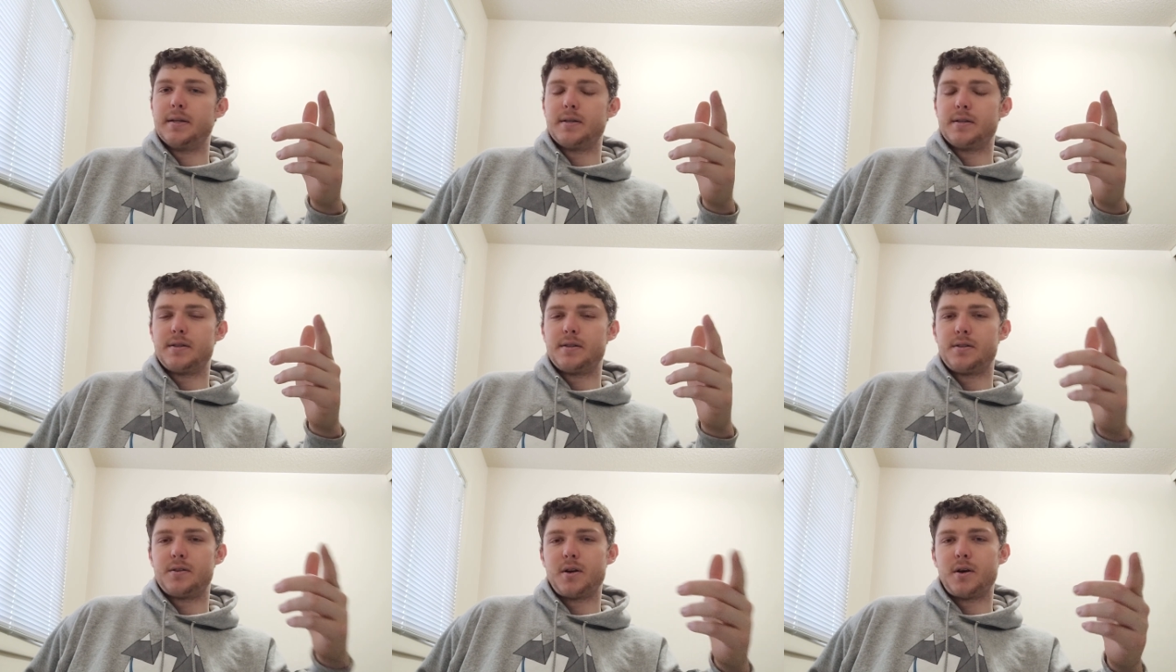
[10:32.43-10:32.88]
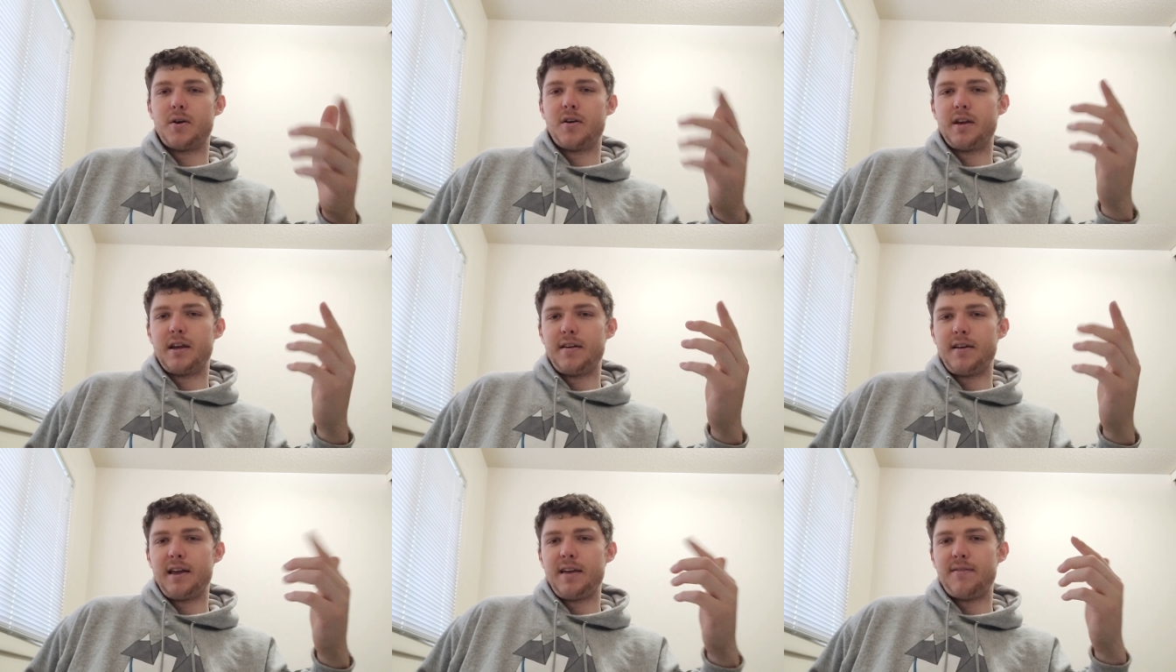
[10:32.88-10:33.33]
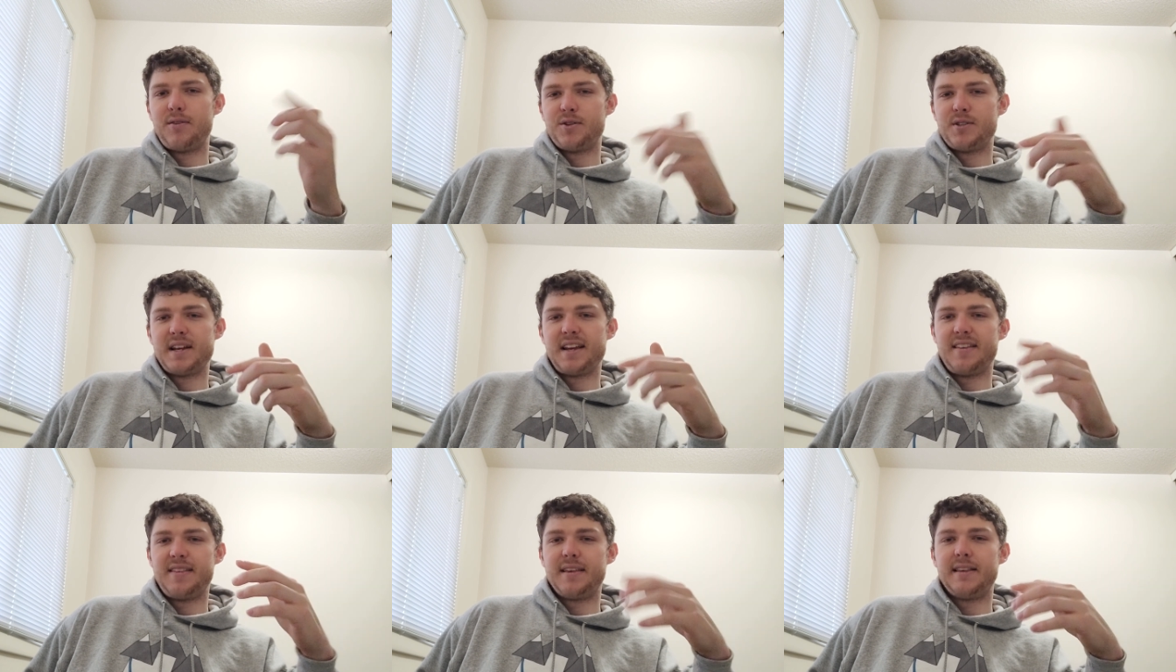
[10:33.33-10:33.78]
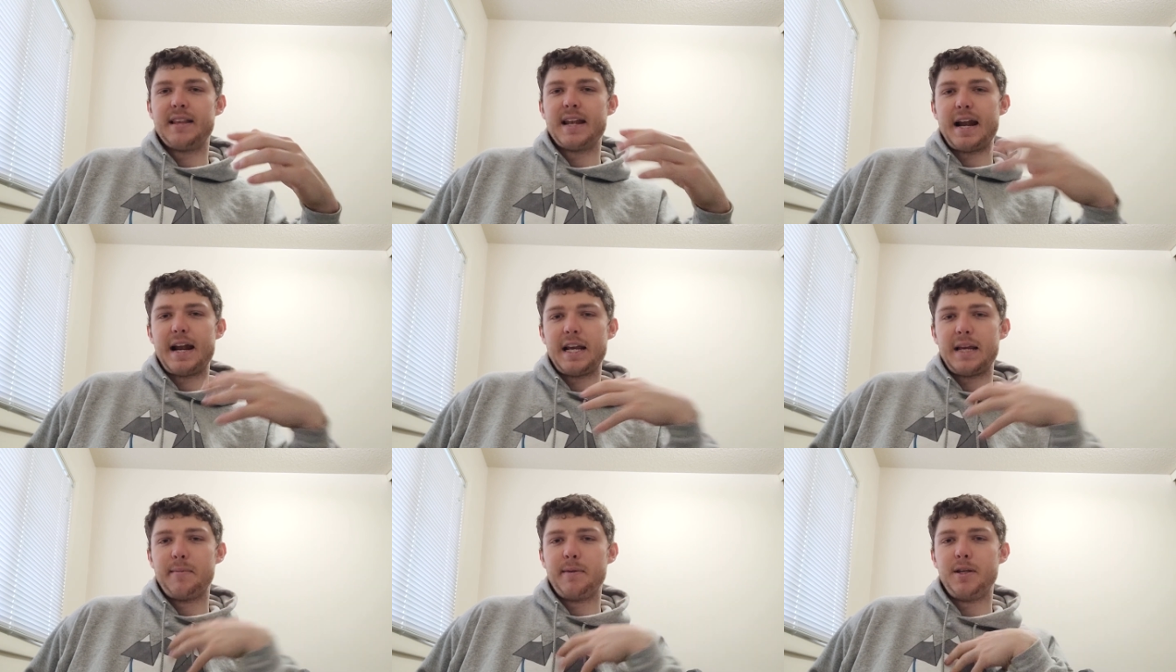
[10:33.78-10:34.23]
So if there's anything that
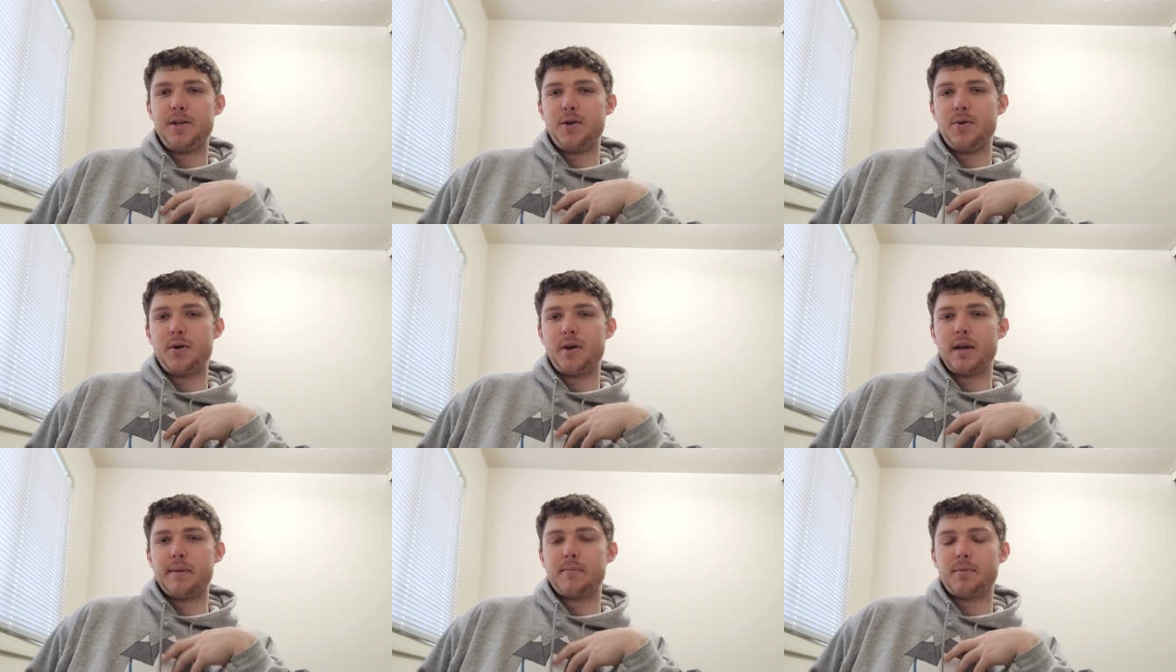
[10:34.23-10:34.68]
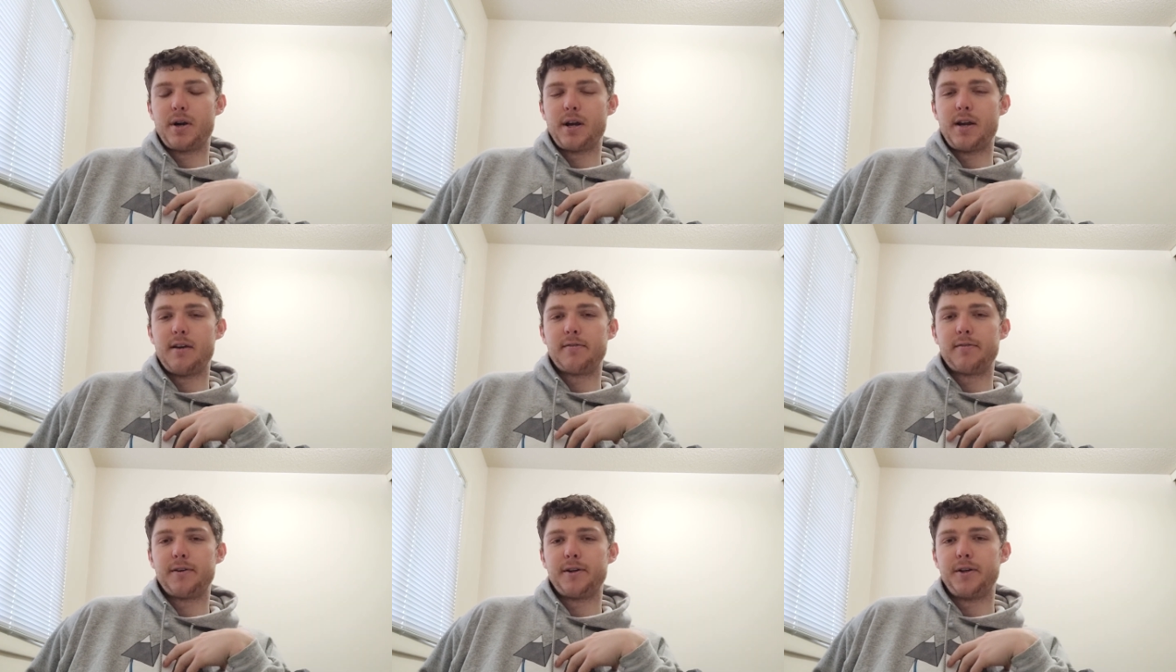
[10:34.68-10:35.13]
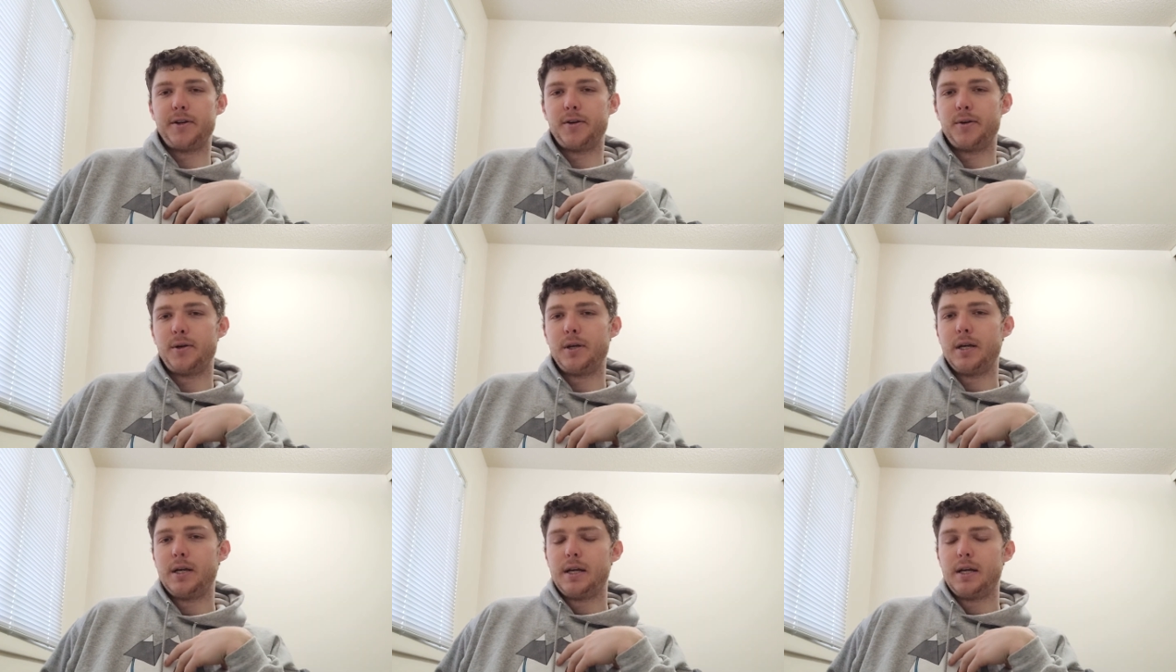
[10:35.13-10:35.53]
I could be doing and praying for you,